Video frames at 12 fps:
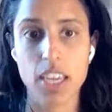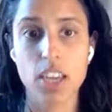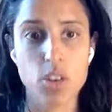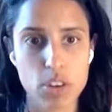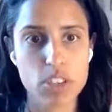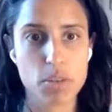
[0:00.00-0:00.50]

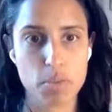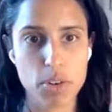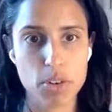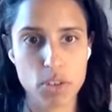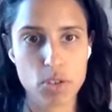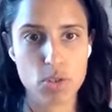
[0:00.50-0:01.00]
increase a
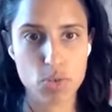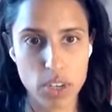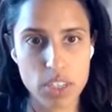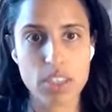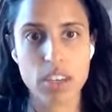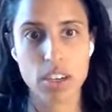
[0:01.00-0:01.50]
person's
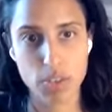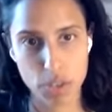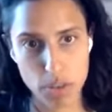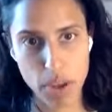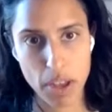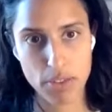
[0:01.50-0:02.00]
risk
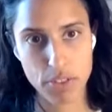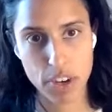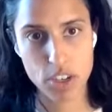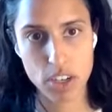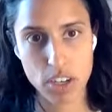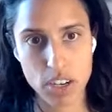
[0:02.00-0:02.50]
of the
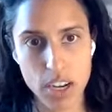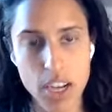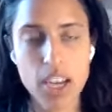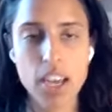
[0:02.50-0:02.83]
malfunction,